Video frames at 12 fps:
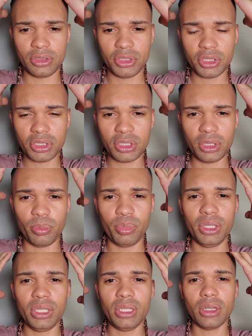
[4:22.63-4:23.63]
just to
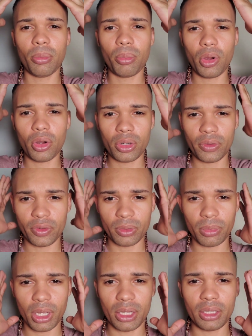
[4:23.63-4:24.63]
be a part of your
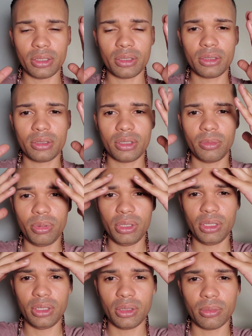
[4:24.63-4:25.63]
mind,
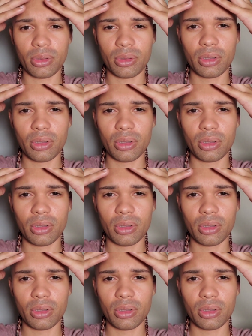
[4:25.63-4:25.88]
to